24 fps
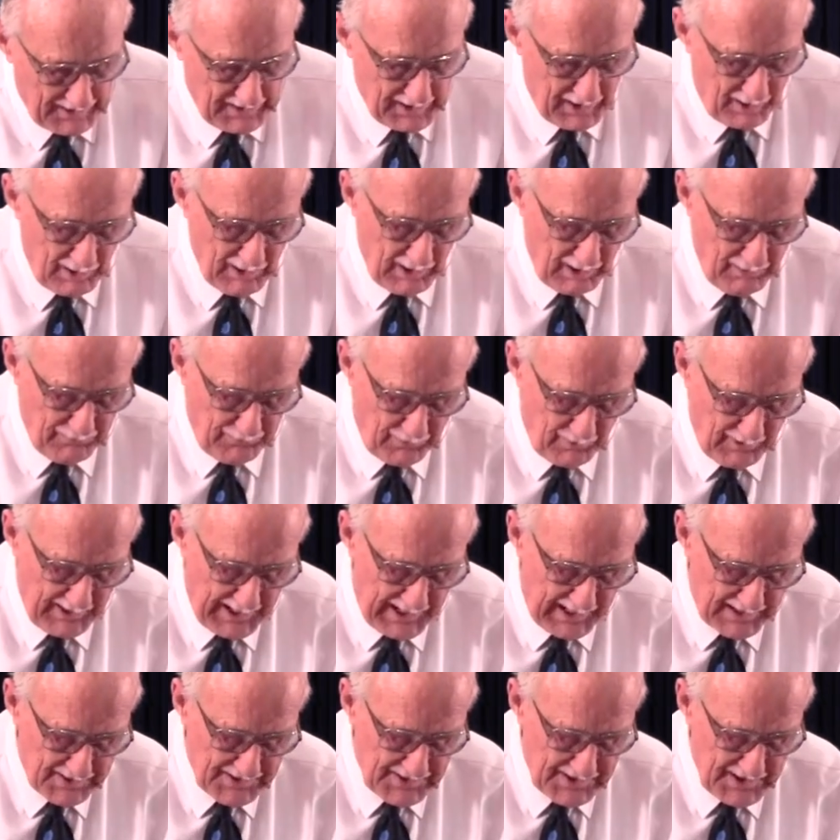about atoning
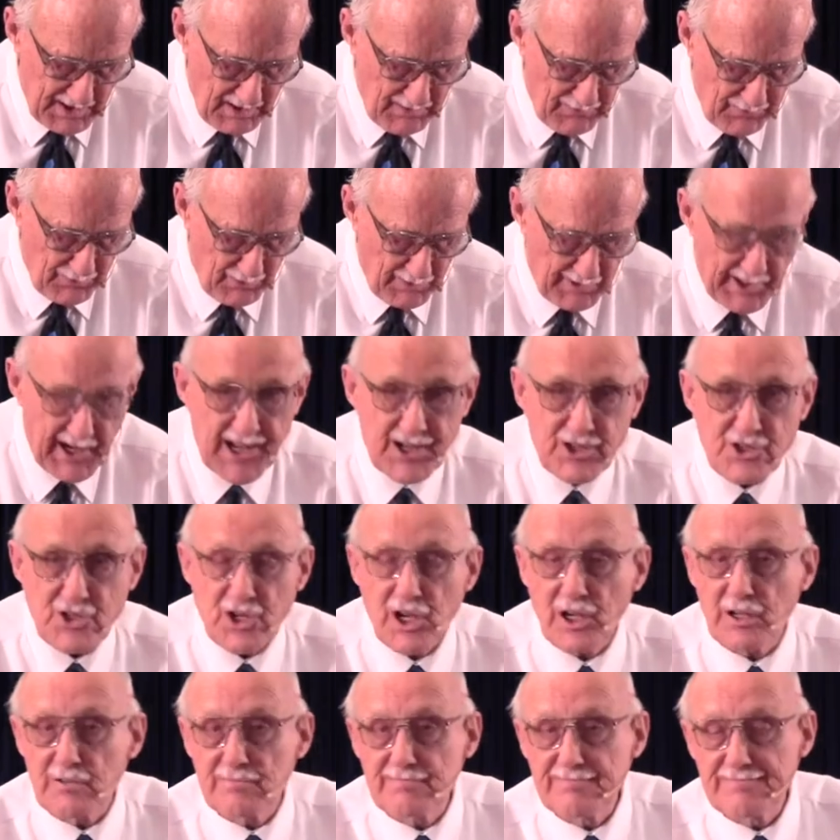for our sinful
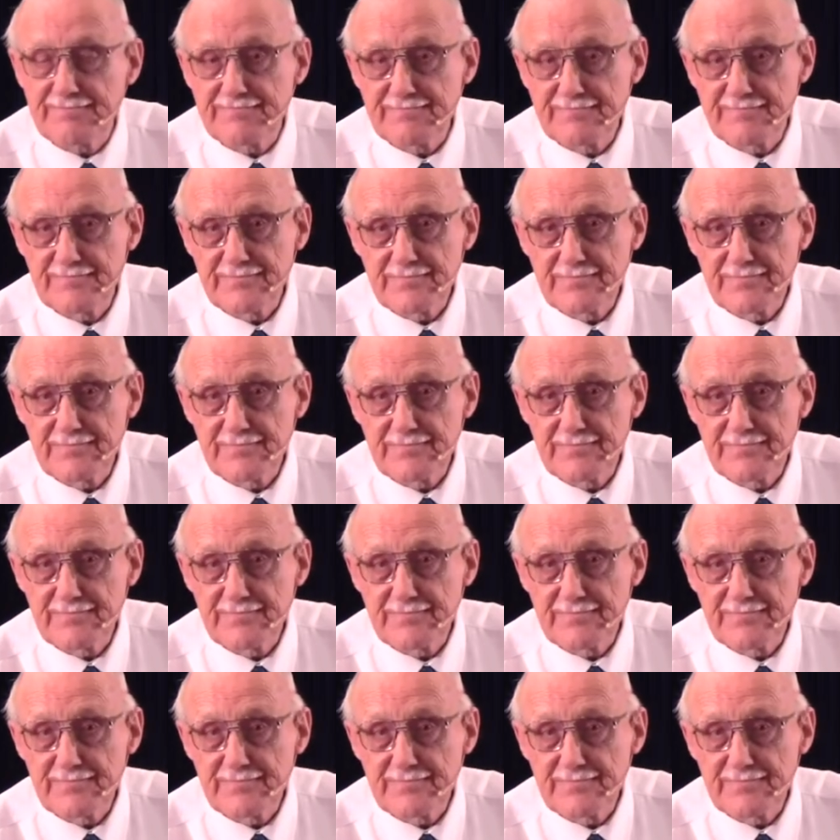nature?